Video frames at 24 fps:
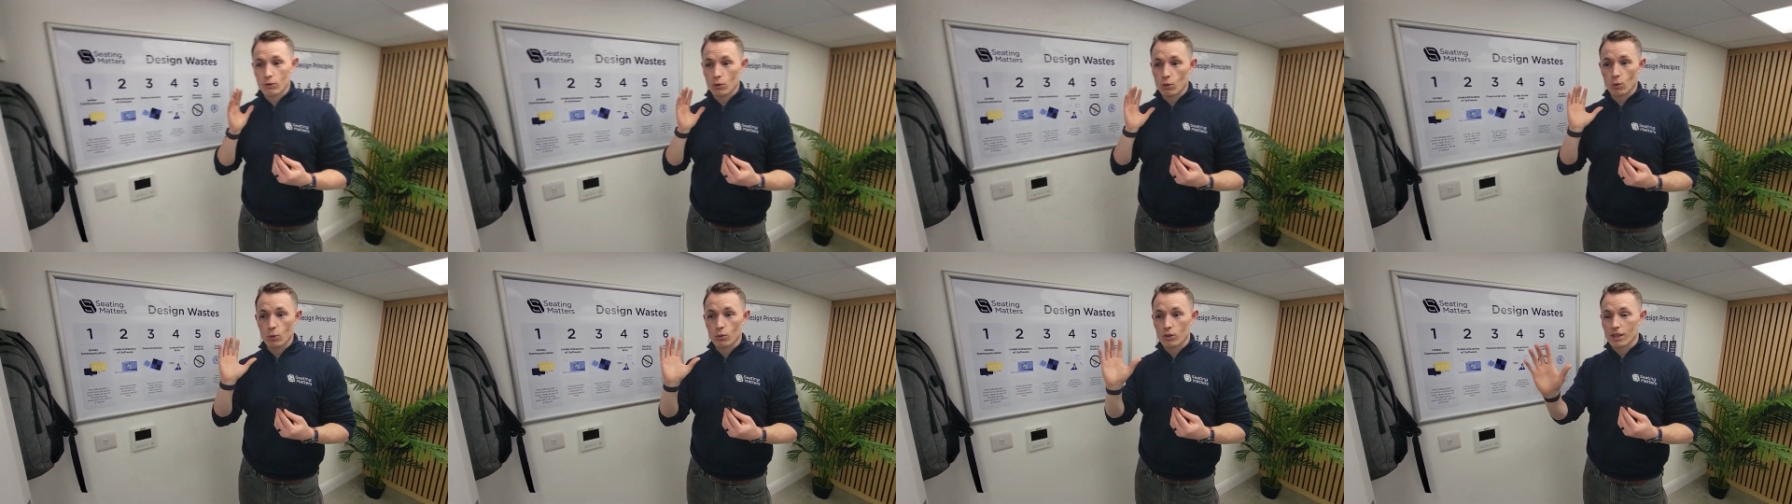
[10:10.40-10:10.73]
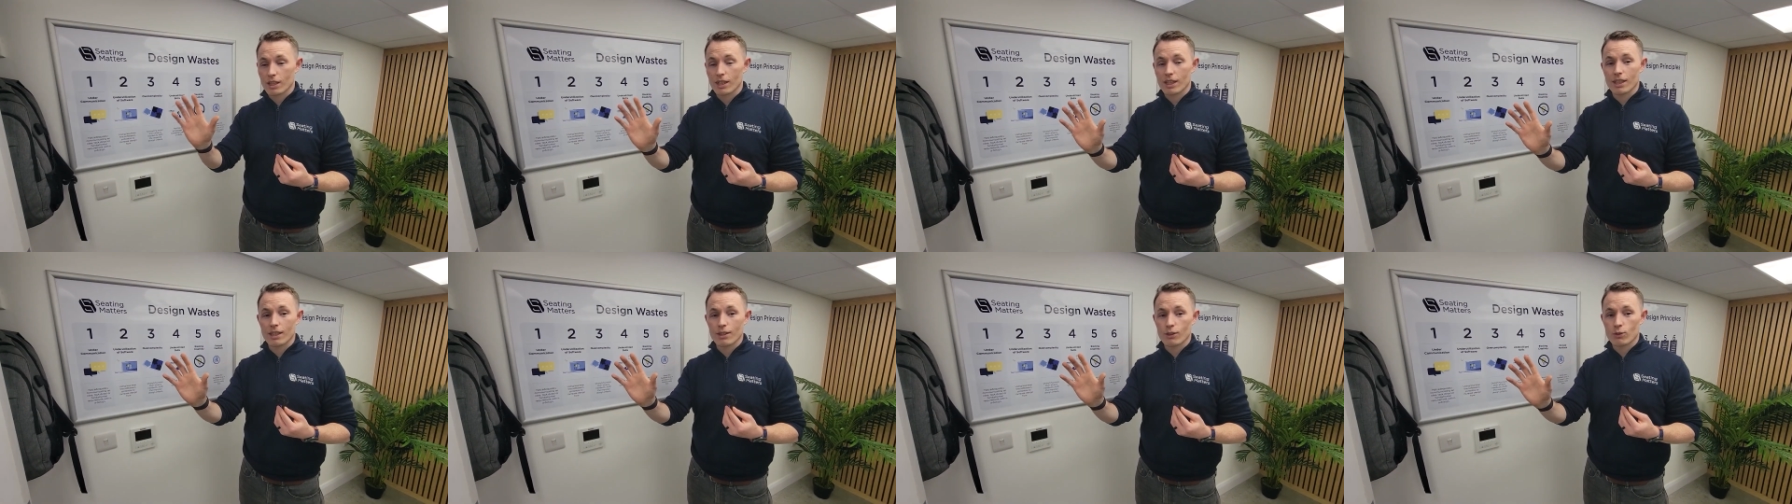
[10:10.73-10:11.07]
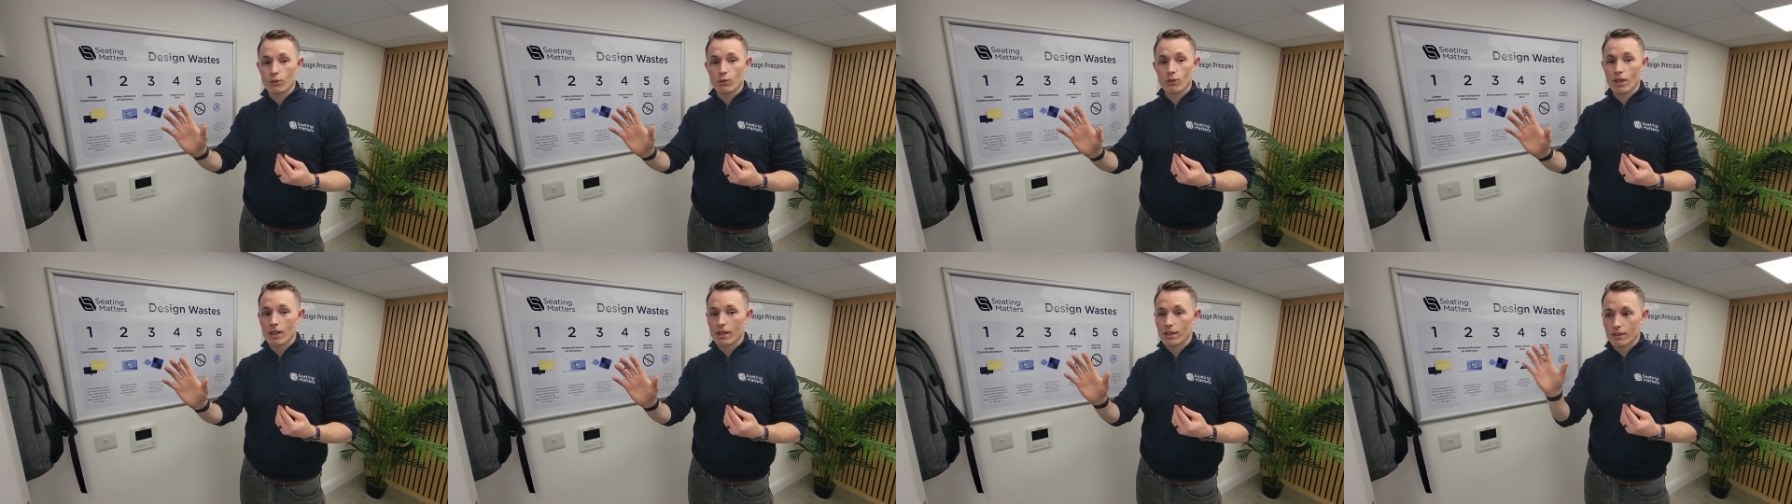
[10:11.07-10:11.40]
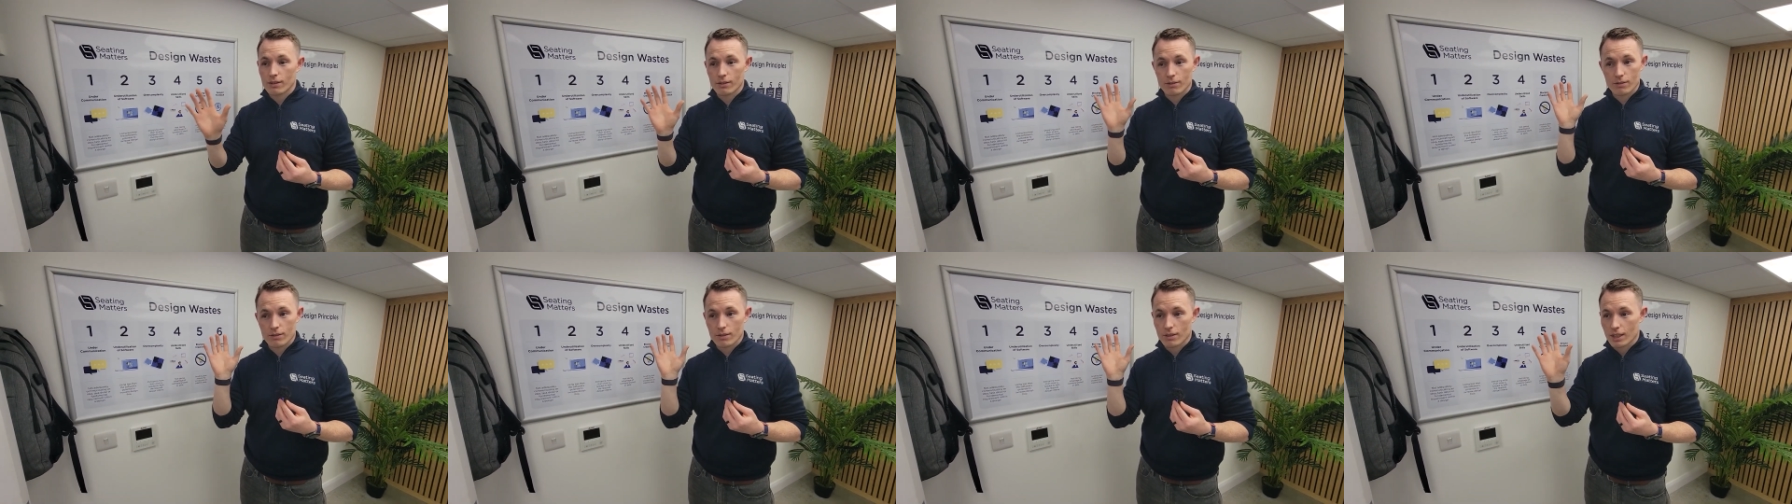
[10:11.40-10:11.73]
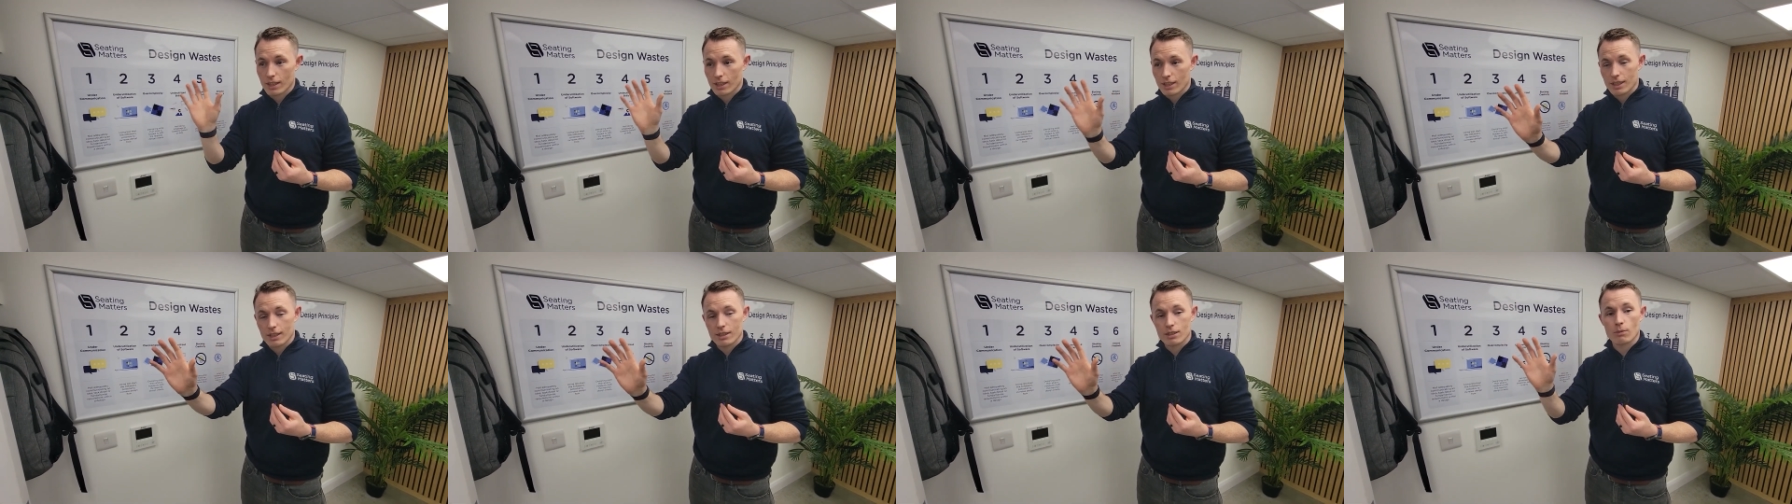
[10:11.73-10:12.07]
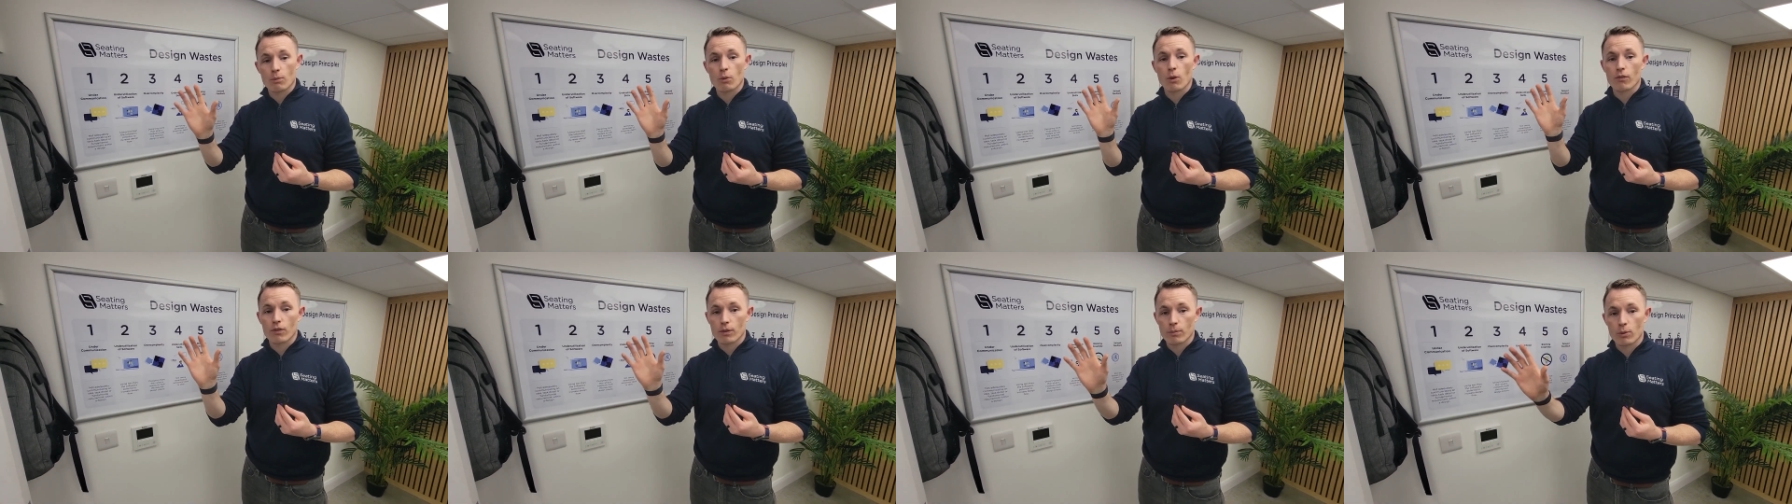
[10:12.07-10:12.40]
knowing that he can do that, like he's the
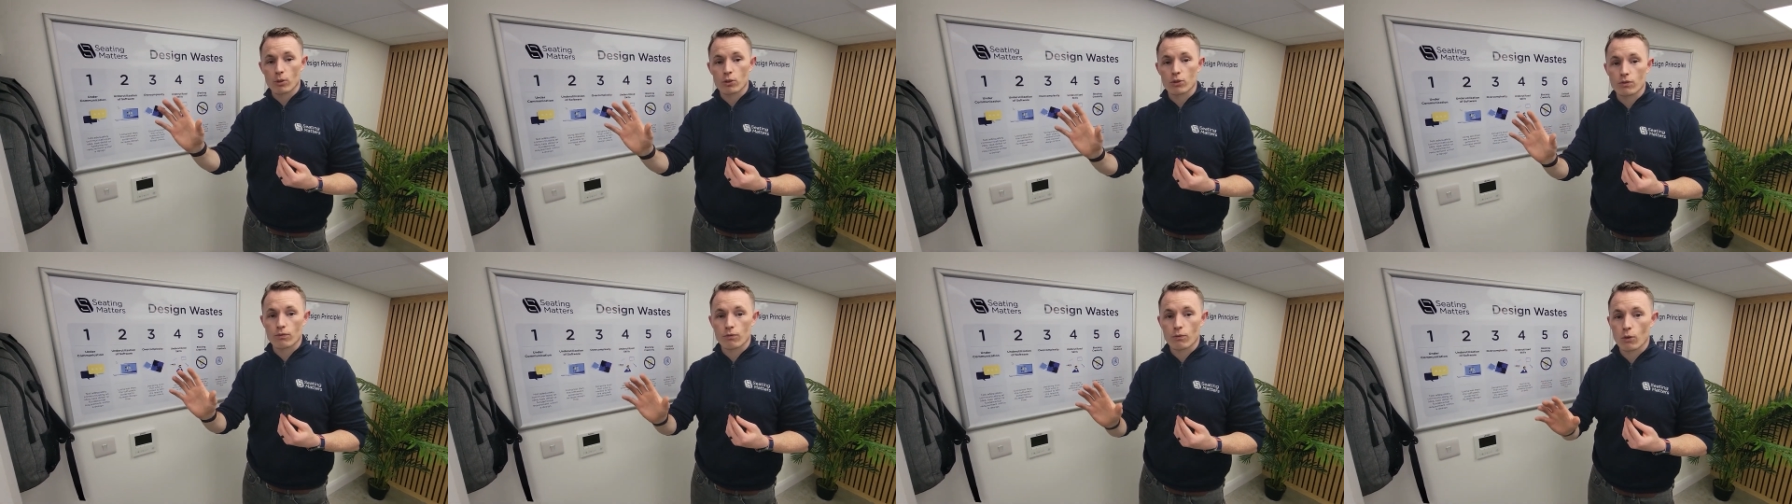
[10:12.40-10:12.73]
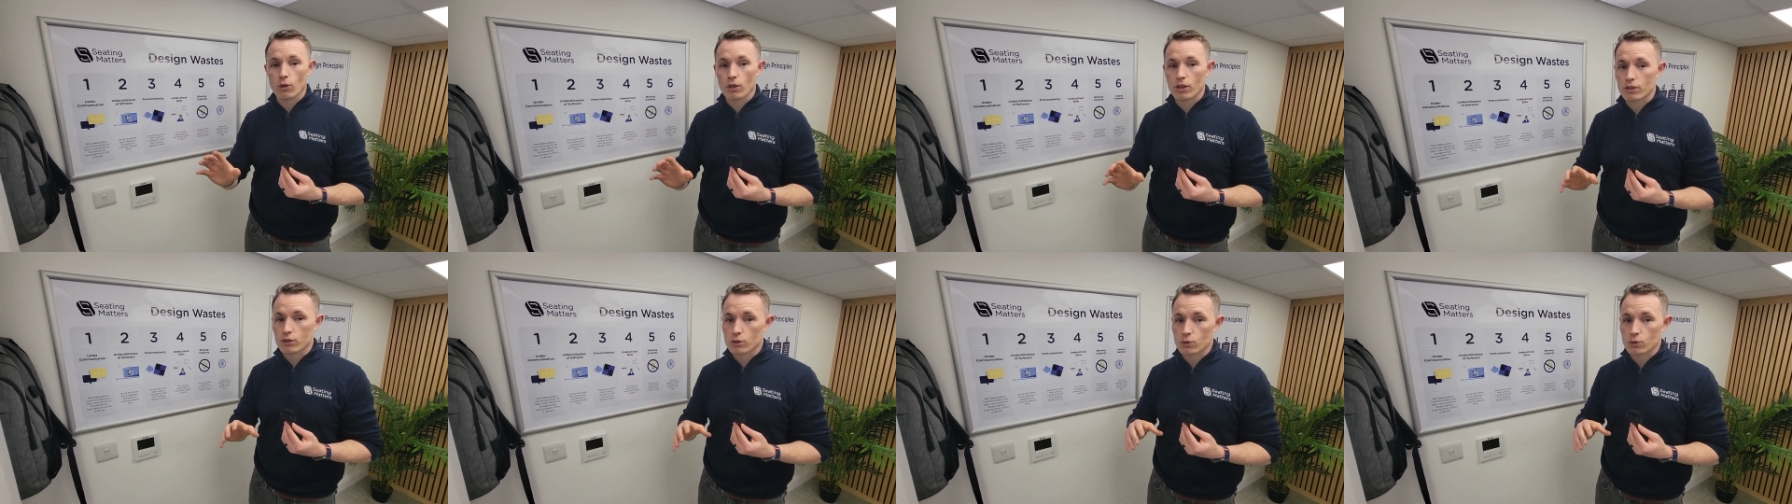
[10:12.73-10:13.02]
perfect person for that.